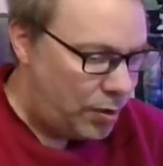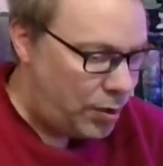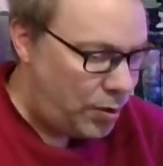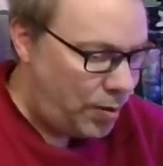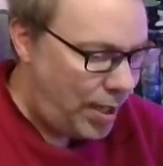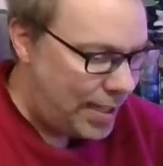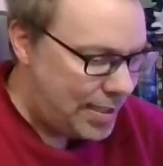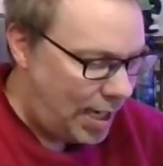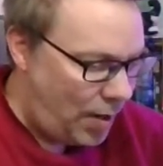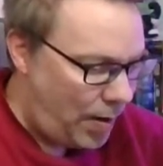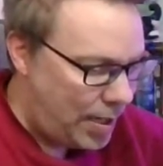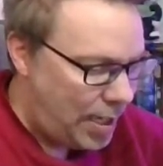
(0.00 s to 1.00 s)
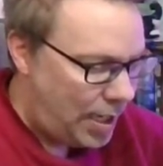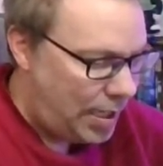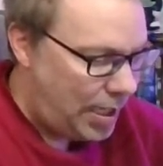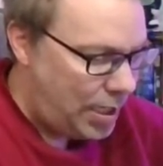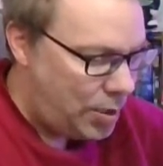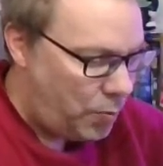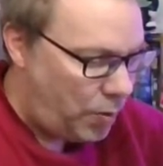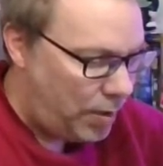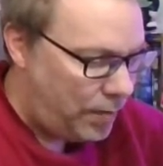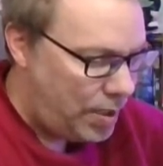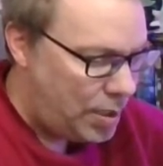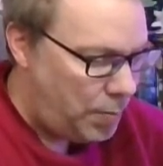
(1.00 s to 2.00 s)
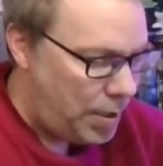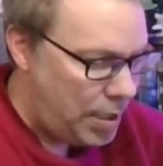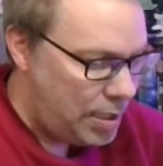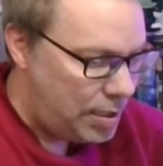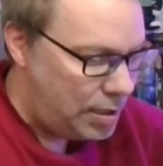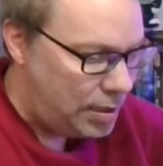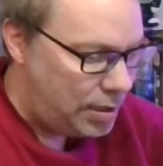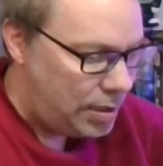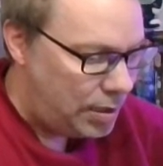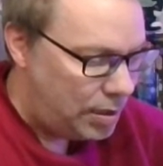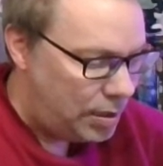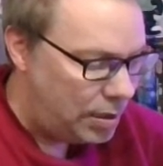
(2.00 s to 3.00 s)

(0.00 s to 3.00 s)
So that's how I got each one of these pieces.